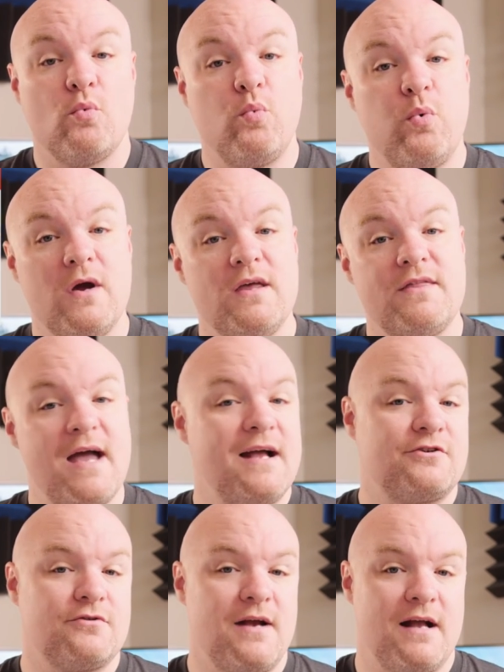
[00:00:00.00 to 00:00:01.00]
with
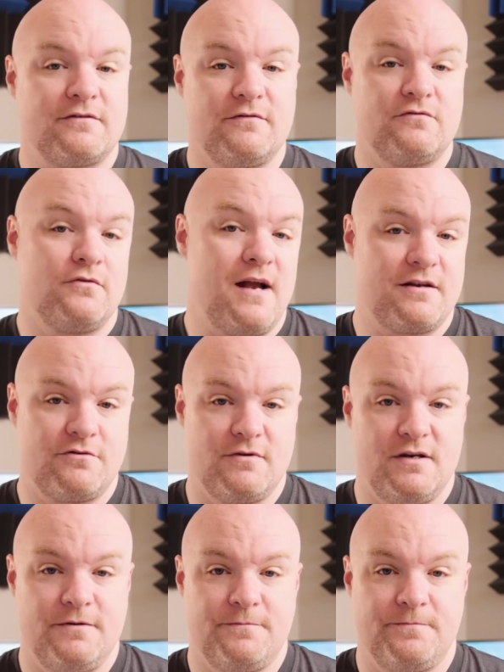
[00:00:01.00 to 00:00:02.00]
Azure Active
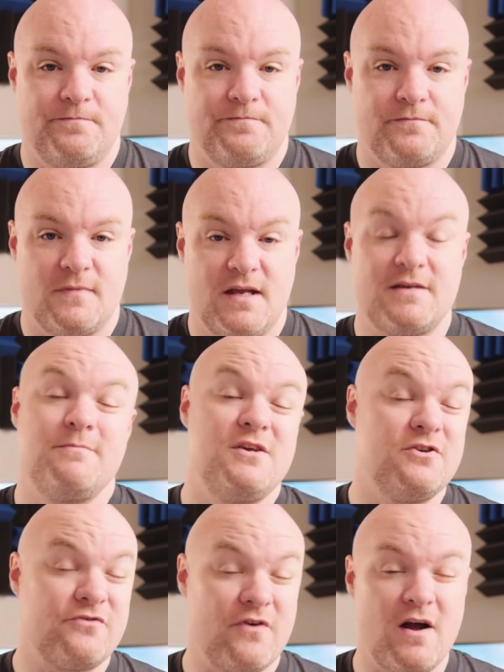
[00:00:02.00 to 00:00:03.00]
Directory. It can be
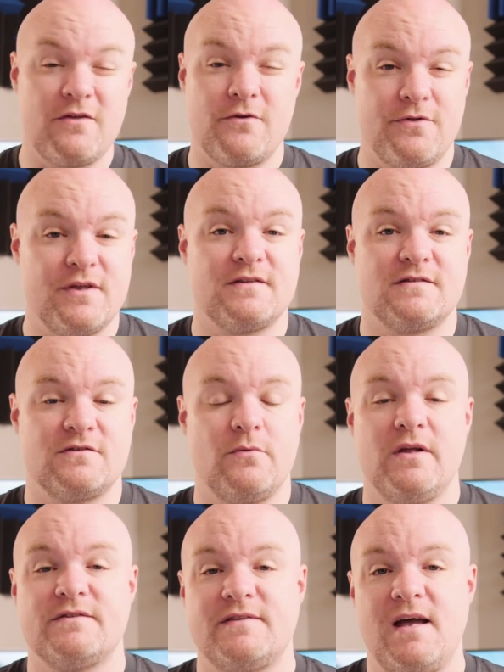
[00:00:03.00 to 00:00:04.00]
used for other things as
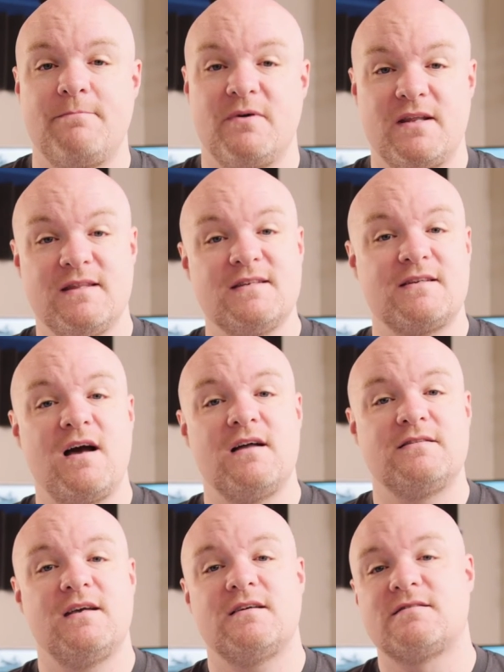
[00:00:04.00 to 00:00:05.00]
well as that, but in this
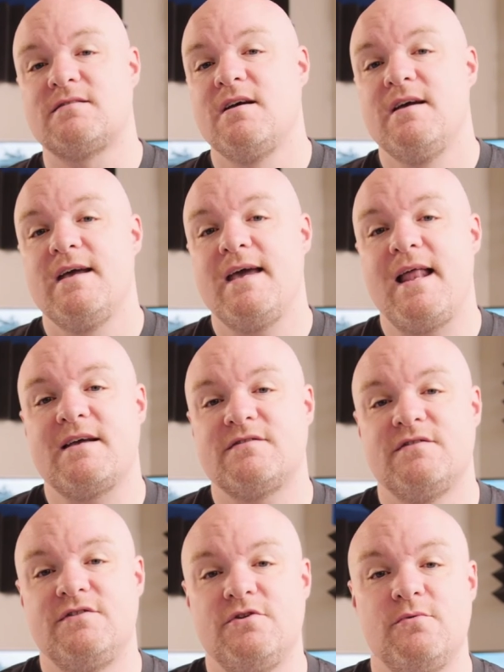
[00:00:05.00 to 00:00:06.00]
context, it has
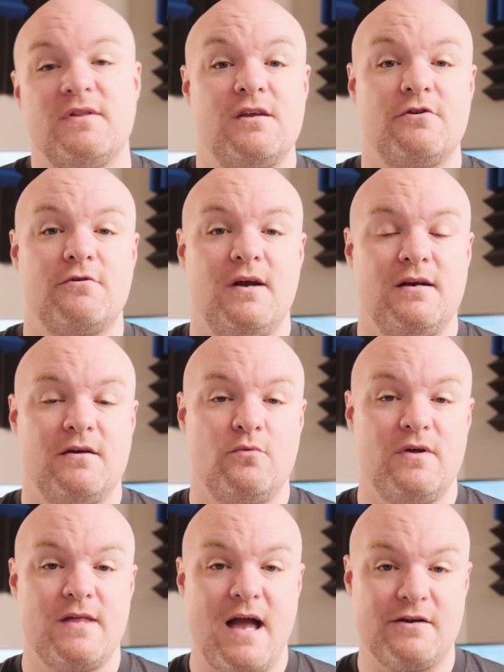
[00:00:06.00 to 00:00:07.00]
to do with integrating
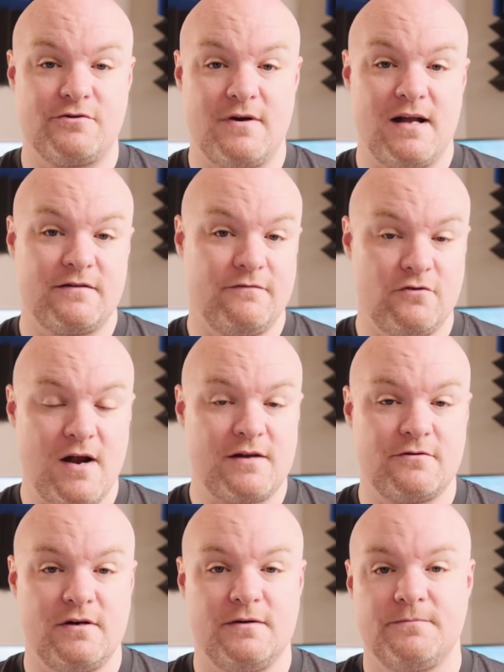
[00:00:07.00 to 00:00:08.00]
with Azure Active
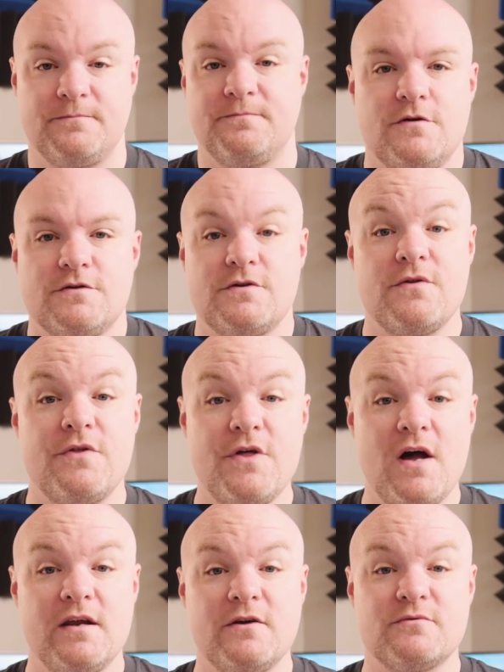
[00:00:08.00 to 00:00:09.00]
Directory. So the
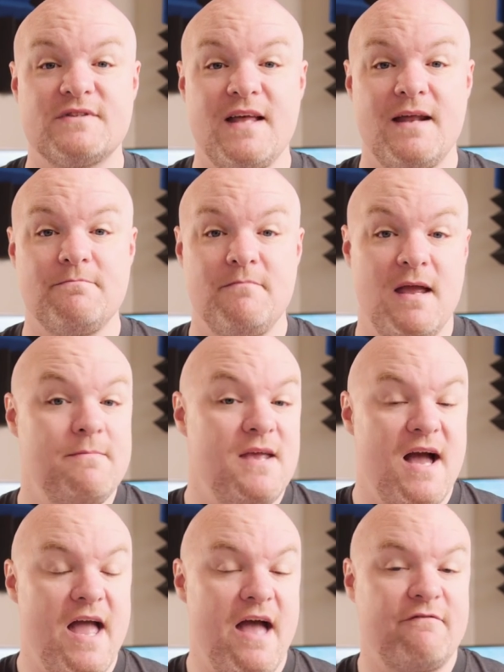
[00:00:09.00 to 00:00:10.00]
thought here was that maybe
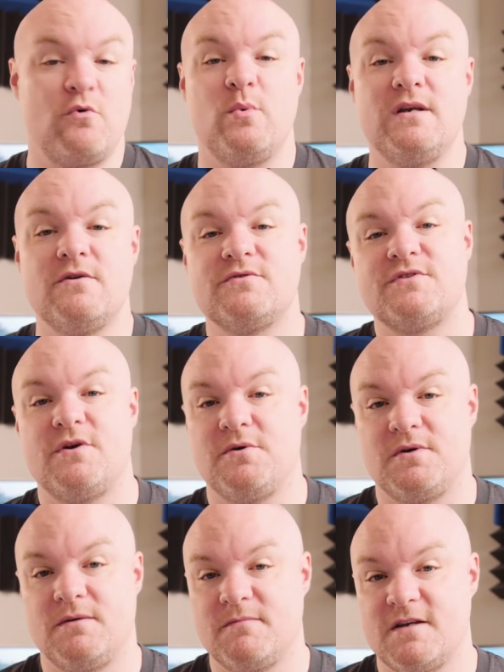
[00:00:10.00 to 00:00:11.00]
I have a Windows
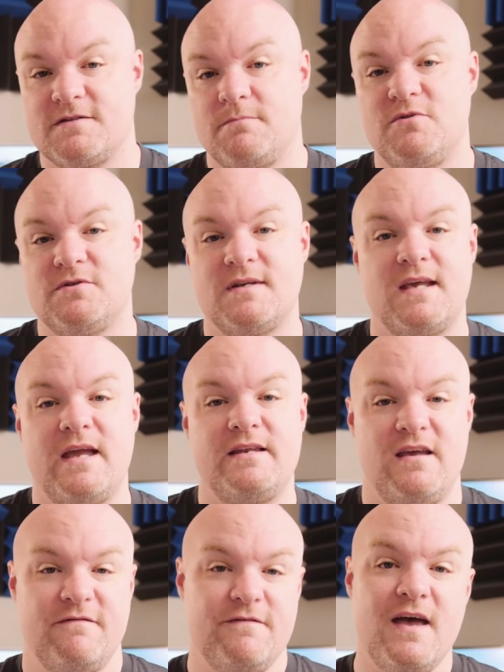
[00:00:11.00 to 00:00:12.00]
token because I'm using
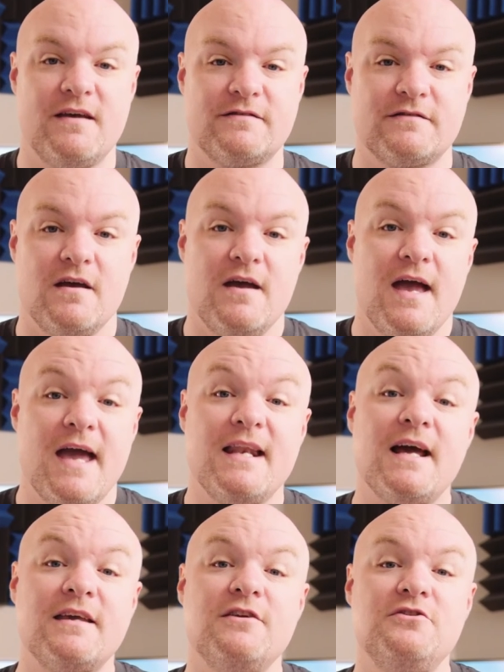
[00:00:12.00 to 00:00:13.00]
ADFS, and
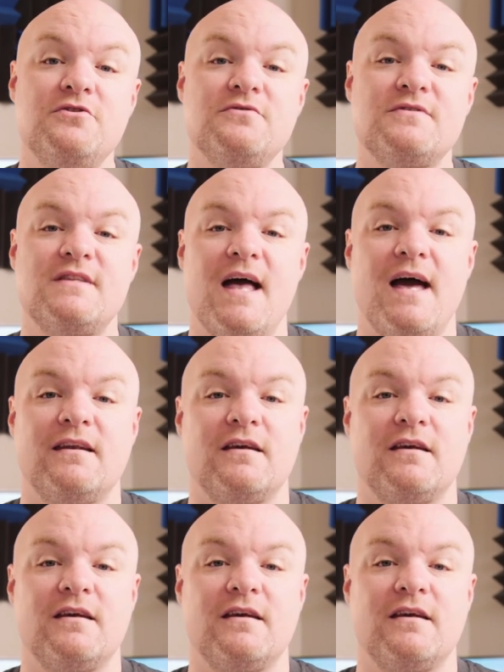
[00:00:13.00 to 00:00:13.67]
I can use that